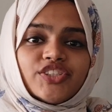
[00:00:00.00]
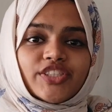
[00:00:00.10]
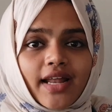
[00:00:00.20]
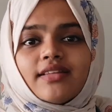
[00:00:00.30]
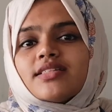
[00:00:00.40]

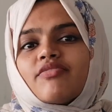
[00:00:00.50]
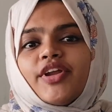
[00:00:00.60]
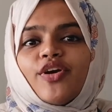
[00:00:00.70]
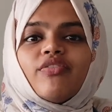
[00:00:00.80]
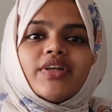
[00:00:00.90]
share this
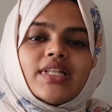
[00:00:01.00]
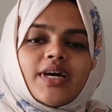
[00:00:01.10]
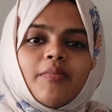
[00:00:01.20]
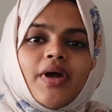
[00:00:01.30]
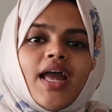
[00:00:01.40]
video with
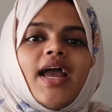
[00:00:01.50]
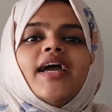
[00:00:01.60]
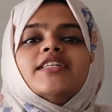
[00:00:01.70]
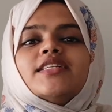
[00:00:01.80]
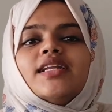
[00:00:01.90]
them
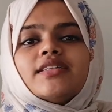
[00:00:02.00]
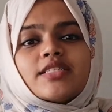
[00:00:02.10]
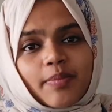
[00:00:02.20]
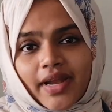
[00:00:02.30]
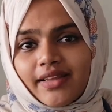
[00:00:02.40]
and
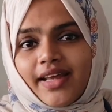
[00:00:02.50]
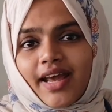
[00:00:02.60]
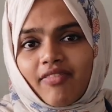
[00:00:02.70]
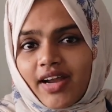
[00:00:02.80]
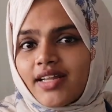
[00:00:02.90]
let's spread the
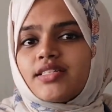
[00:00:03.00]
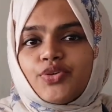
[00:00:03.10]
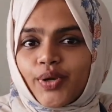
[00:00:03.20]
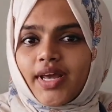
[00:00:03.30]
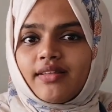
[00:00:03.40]
awareness
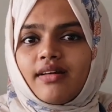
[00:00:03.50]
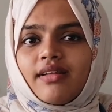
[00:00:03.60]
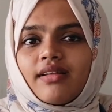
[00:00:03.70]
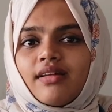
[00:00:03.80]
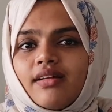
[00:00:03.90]
together.
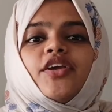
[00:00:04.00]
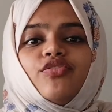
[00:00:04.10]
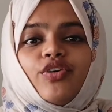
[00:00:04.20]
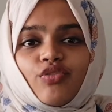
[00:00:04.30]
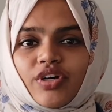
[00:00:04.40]
Thank you
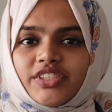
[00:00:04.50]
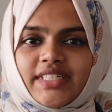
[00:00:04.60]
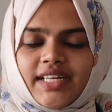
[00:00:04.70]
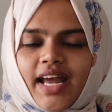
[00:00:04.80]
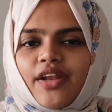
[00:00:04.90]
for
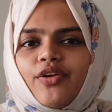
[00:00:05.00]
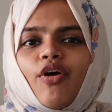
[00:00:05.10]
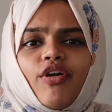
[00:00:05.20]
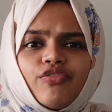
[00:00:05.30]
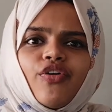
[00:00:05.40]
watching and
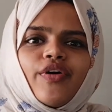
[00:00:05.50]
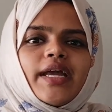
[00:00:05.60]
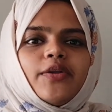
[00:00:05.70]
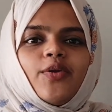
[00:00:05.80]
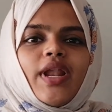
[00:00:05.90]
don't
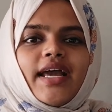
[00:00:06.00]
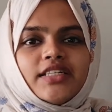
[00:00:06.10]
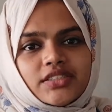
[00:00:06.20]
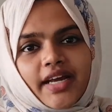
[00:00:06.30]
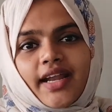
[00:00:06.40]
forget to
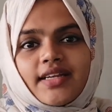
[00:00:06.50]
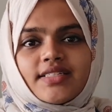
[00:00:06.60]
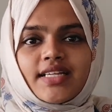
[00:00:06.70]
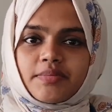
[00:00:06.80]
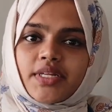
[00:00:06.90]
like, share and
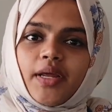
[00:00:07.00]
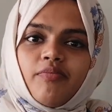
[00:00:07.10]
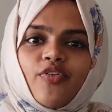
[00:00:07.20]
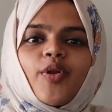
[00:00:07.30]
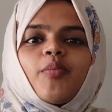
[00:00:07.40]

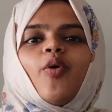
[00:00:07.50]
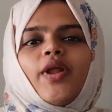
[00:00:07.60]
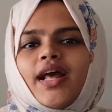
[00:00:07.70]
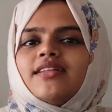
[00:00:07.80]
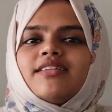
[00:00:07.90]
subscribe for
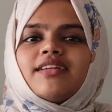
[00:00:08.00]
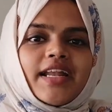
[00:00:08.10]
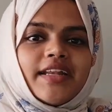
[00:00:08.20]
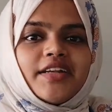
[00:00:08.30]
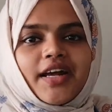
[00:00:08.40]
more health
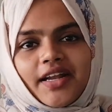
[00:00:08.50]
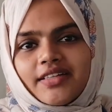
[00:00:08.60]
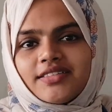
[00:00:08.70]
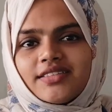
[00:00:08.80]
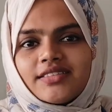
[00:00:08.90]
related
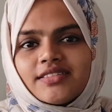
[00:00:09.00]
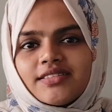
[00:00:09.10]
contents.